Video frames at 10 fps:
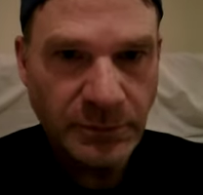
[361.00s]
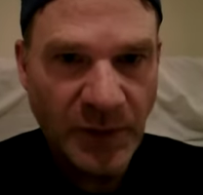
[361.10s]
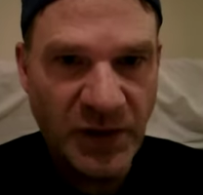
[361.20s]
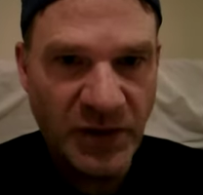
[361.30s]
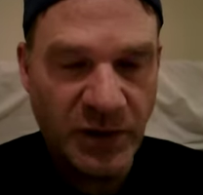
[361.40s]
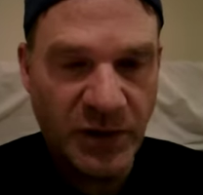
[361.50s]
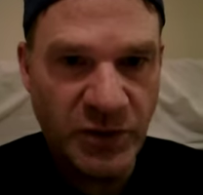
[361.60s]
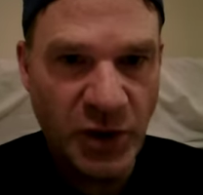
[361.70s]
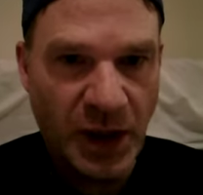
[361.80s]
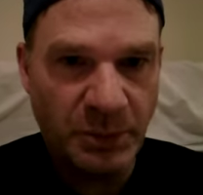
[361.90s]
Is it their
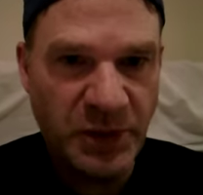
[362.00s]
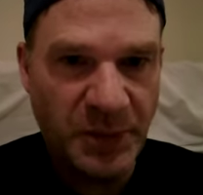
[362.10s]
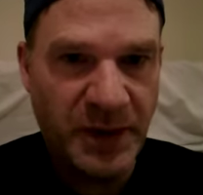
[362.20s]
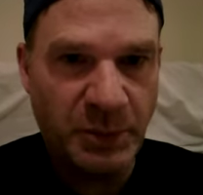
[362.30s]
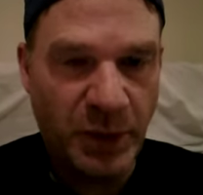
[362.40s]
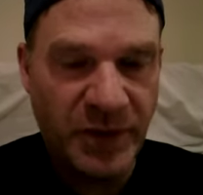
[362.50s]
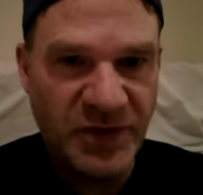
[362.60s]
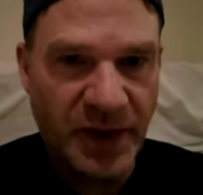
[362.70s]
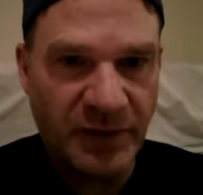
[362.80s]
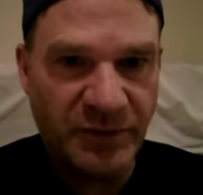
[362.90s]
job to be
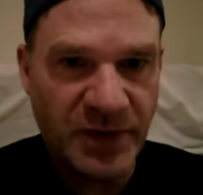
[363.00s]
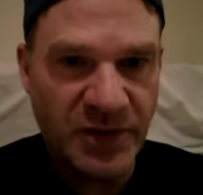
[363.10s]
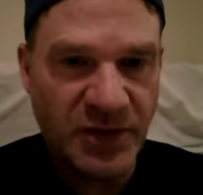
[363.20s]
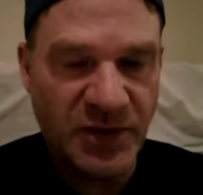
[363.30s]
bodhisattvas and